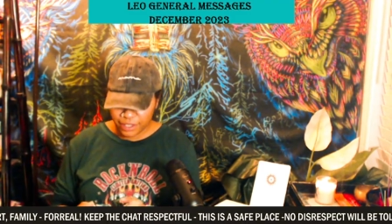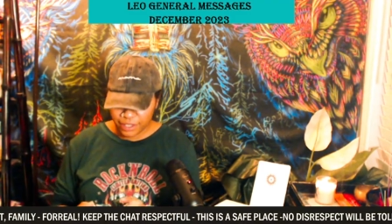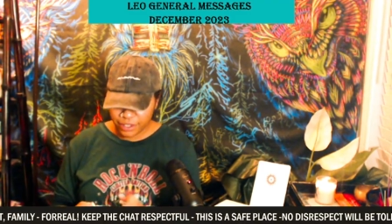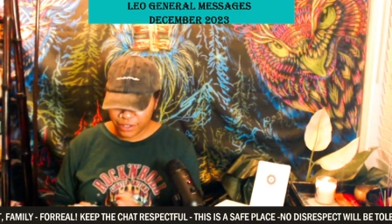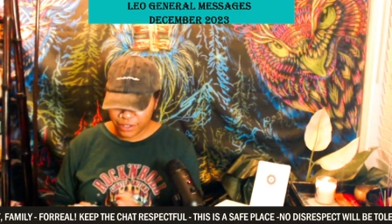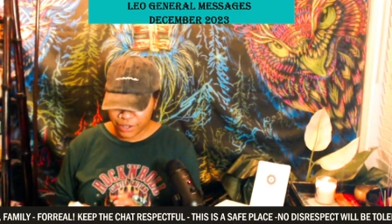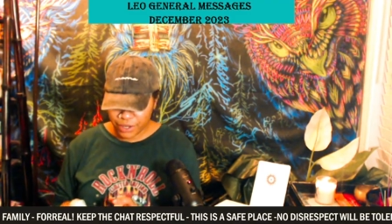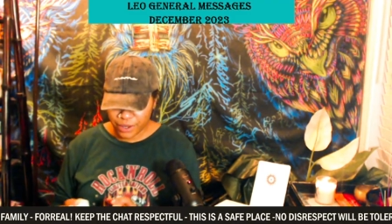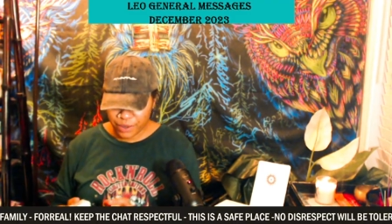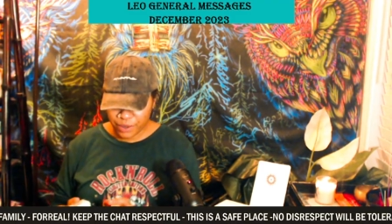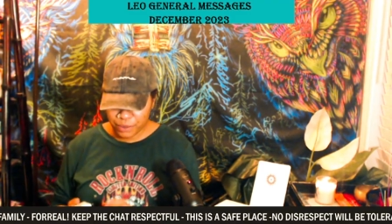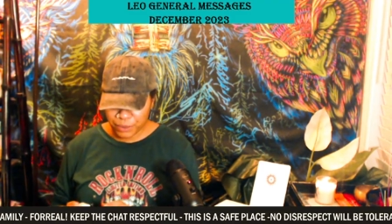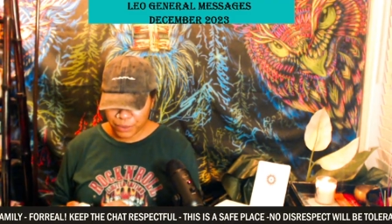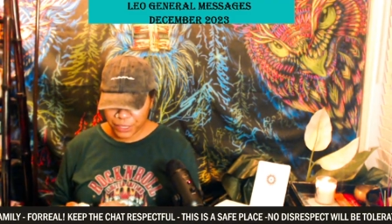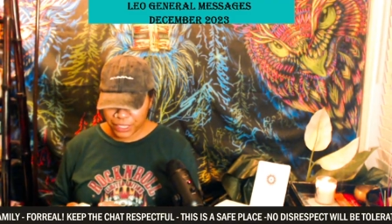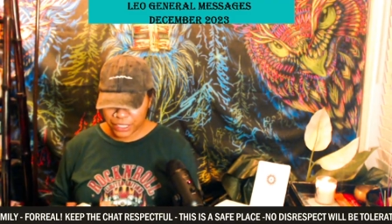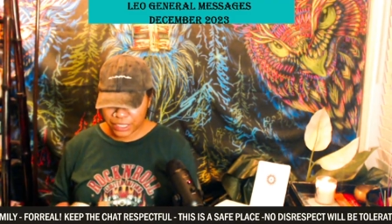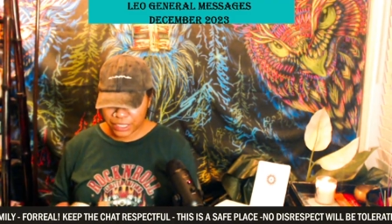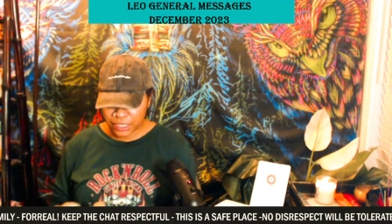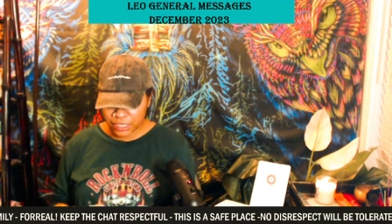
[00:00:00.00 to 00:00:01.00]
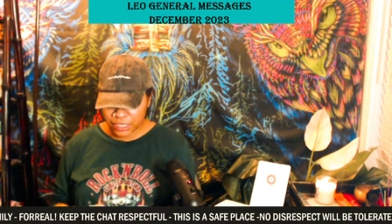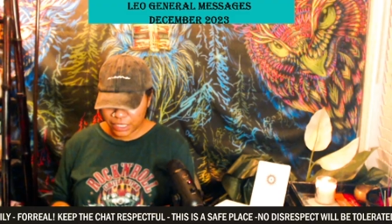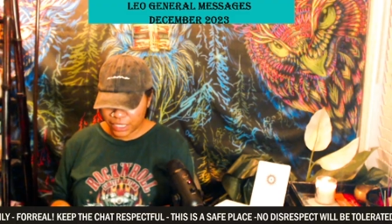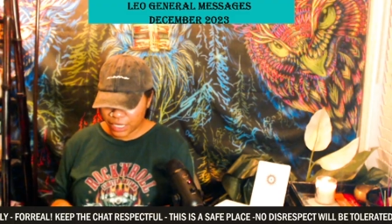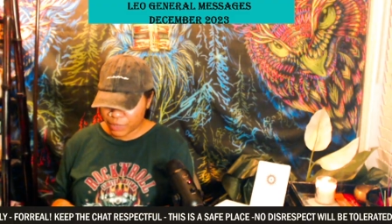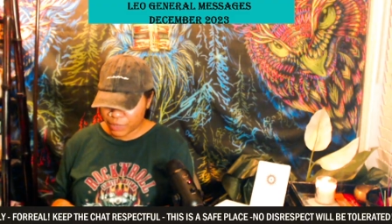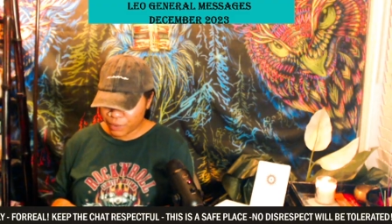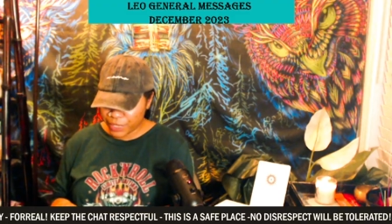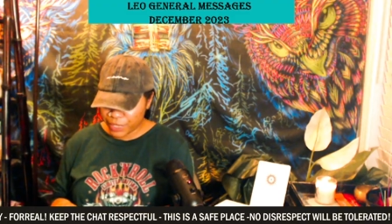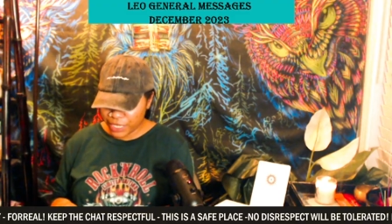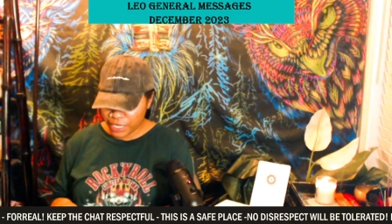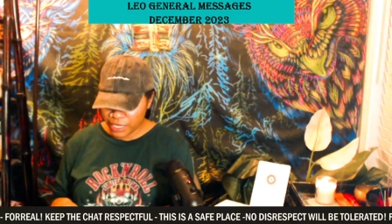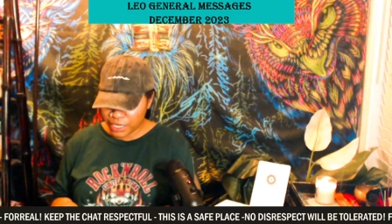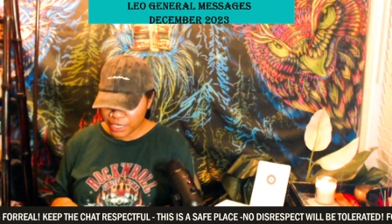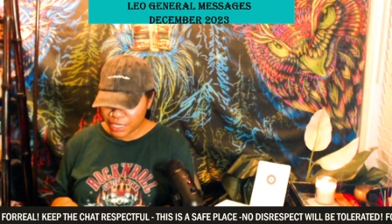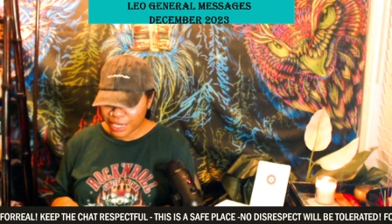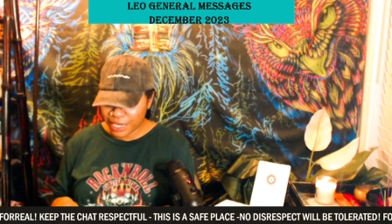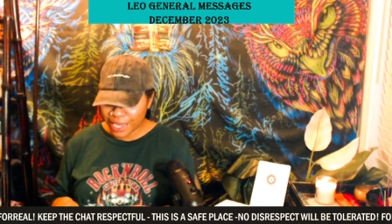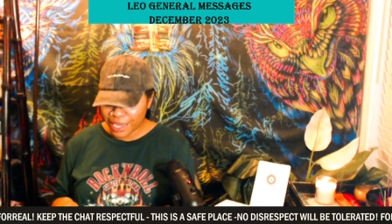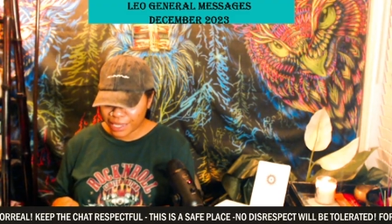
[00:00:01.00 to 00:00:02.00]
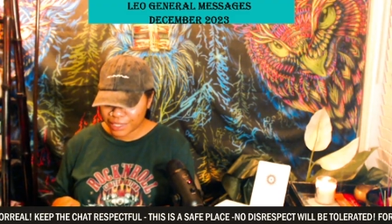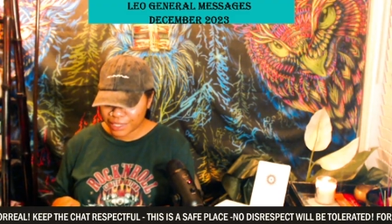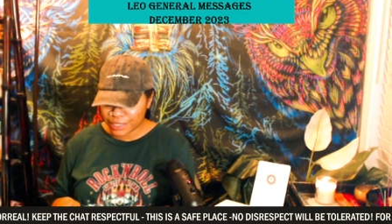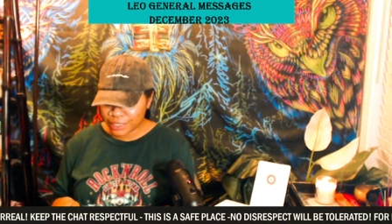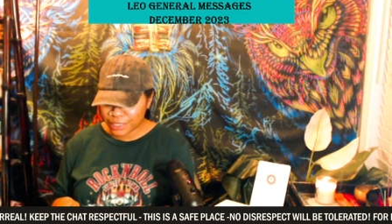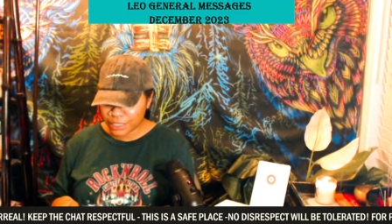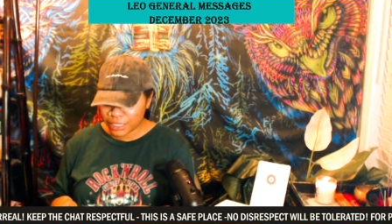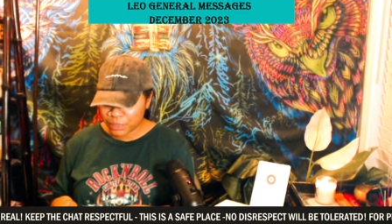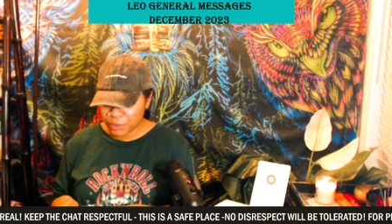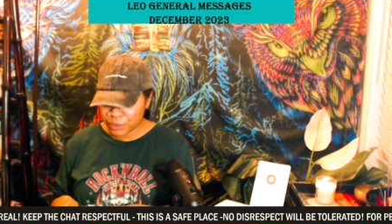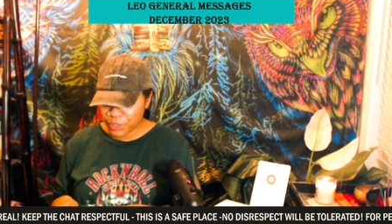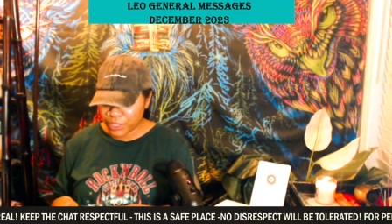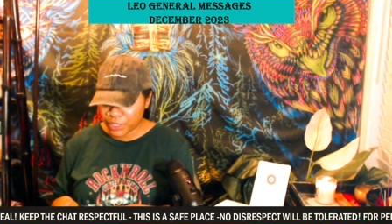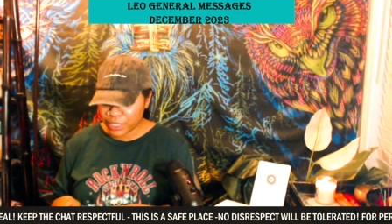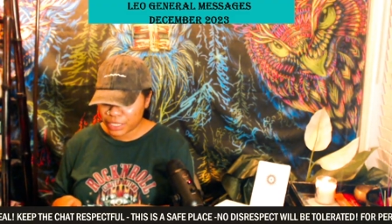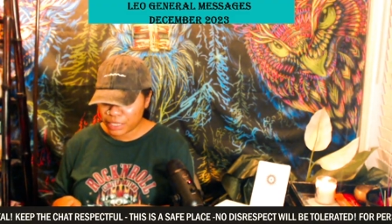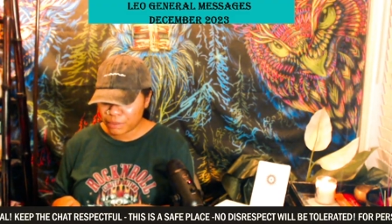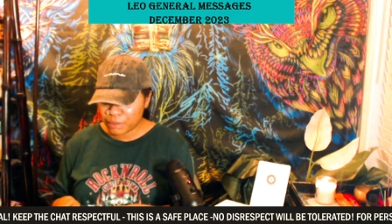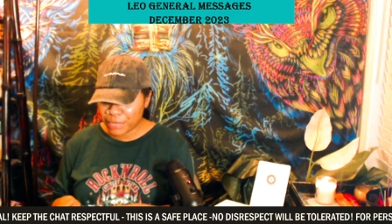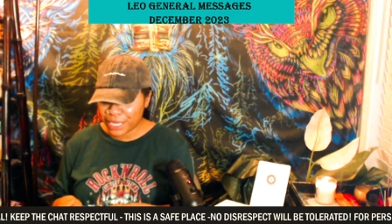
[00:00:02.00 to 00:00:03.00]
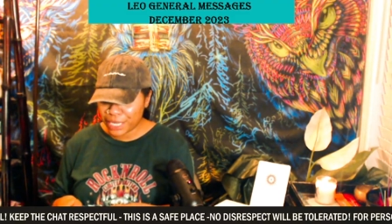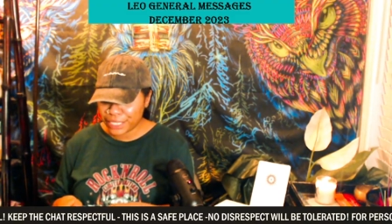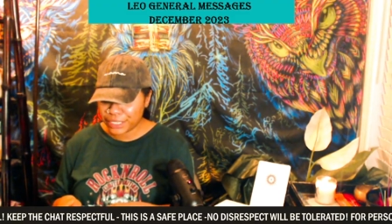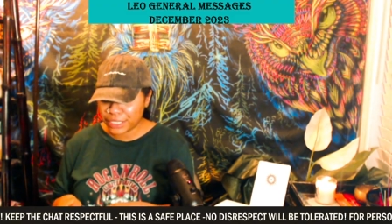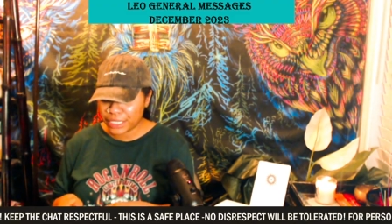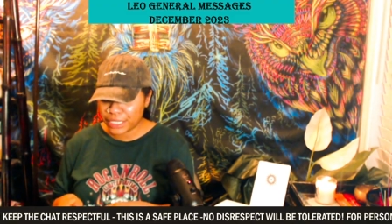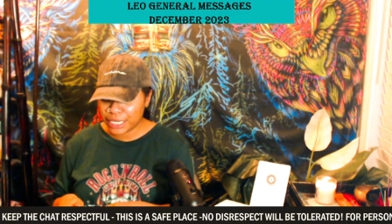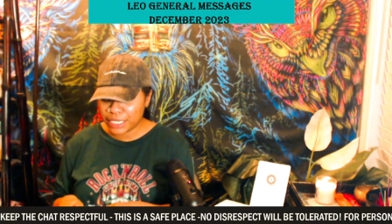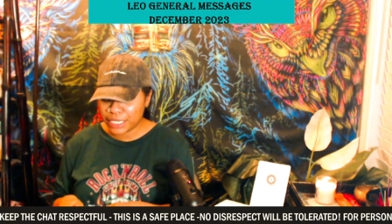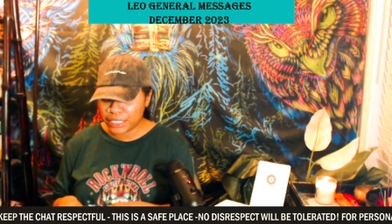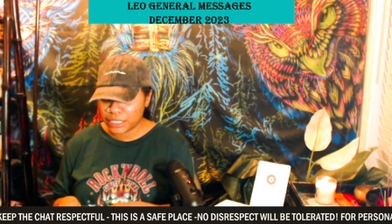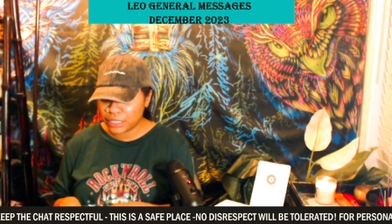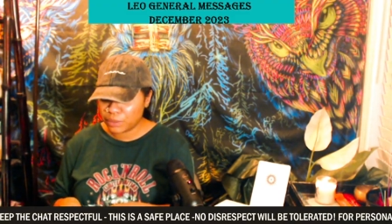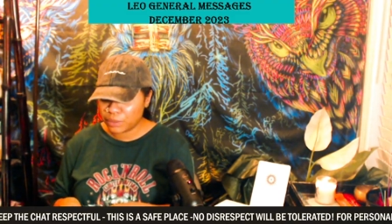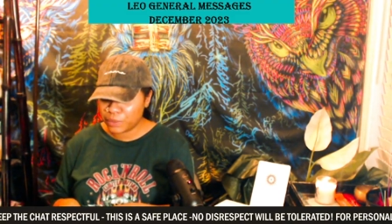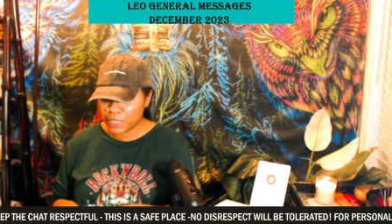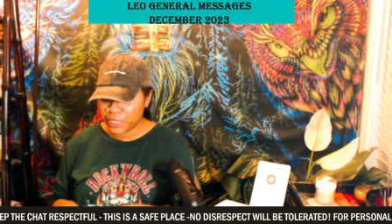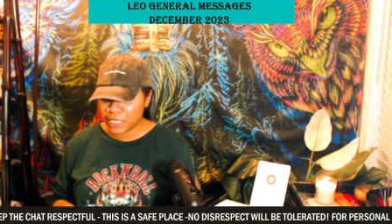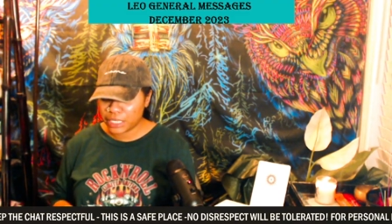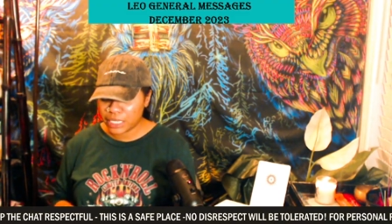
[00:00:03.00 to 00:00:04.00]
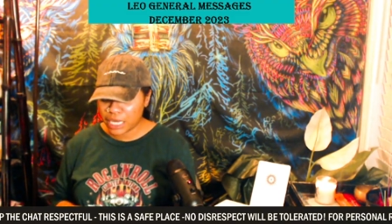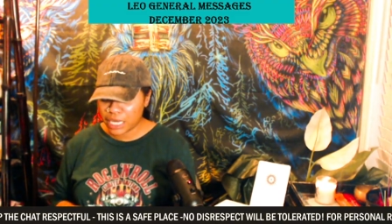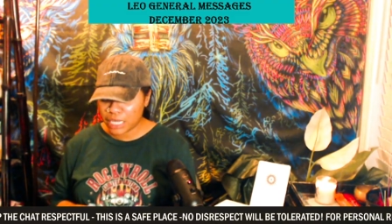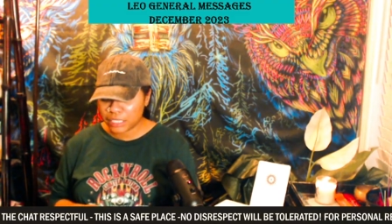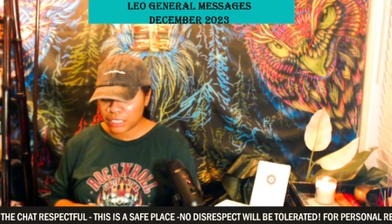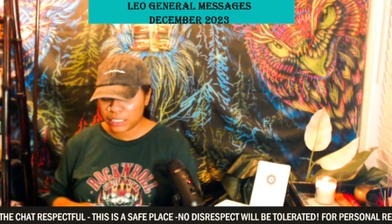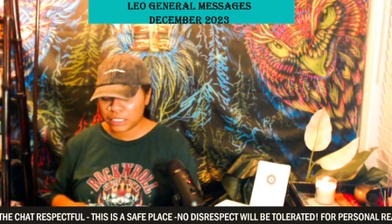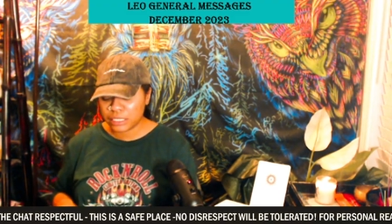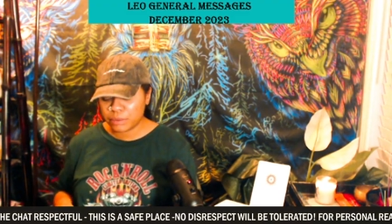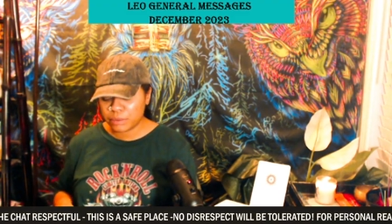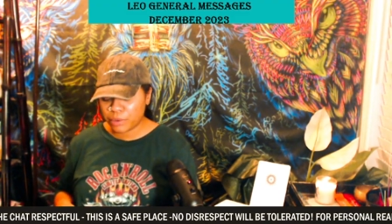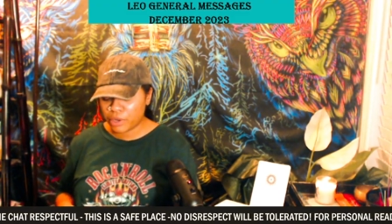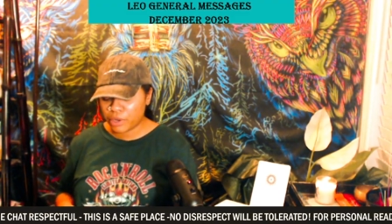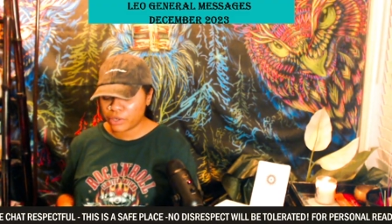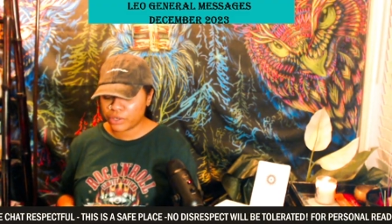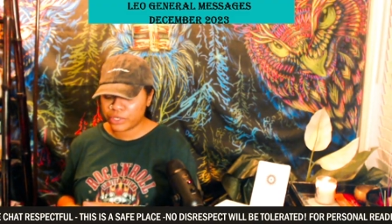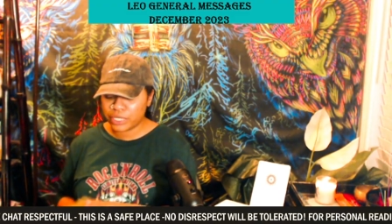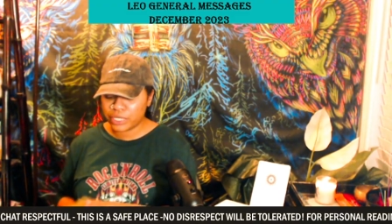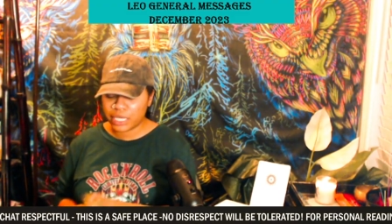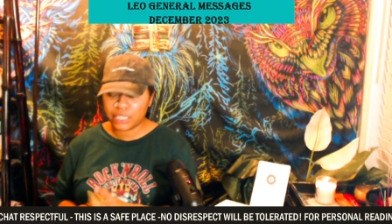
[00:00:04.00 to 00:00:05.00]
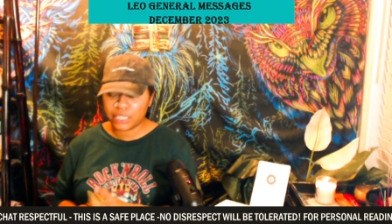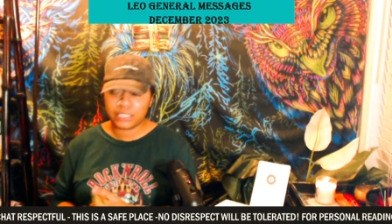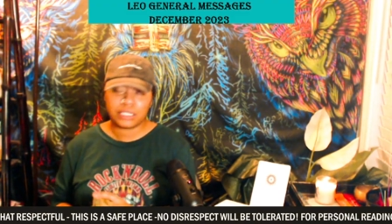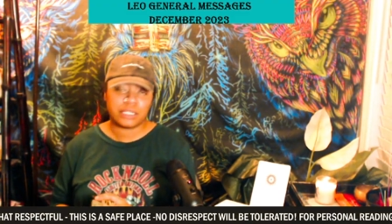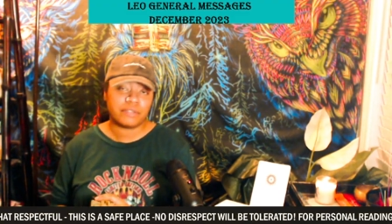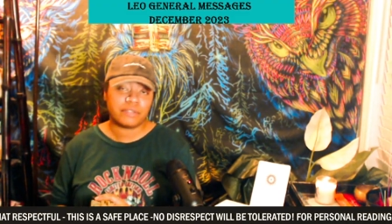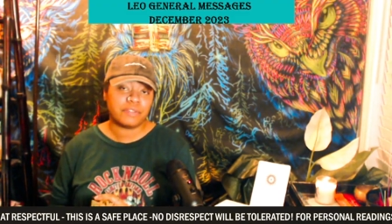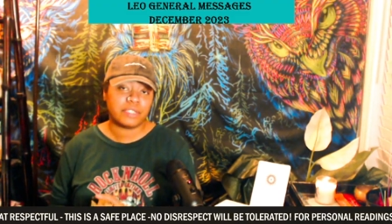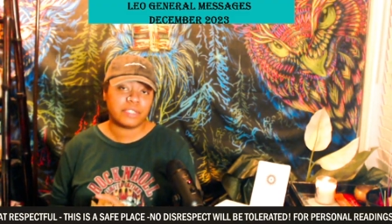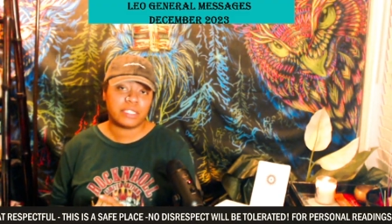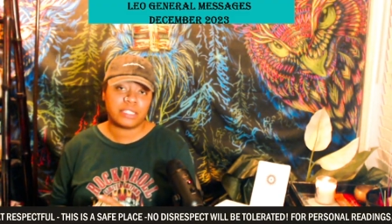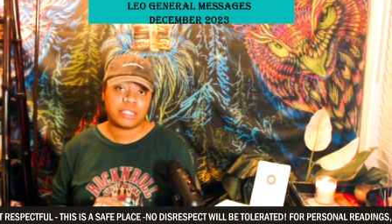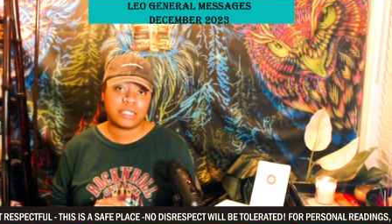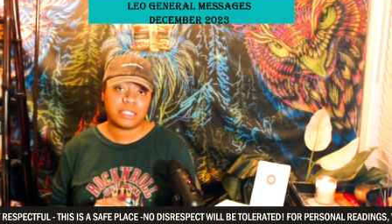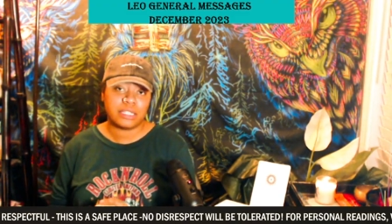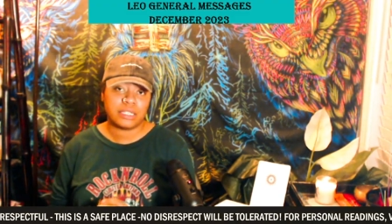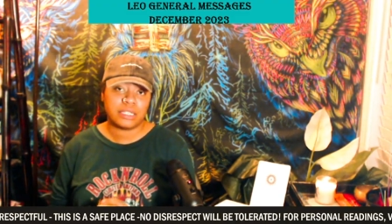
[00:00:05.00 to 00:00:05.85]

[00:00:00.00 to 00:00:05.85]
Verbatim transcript: you know but it's just like we cannot sleep on the imagination we cannot sleep on creativity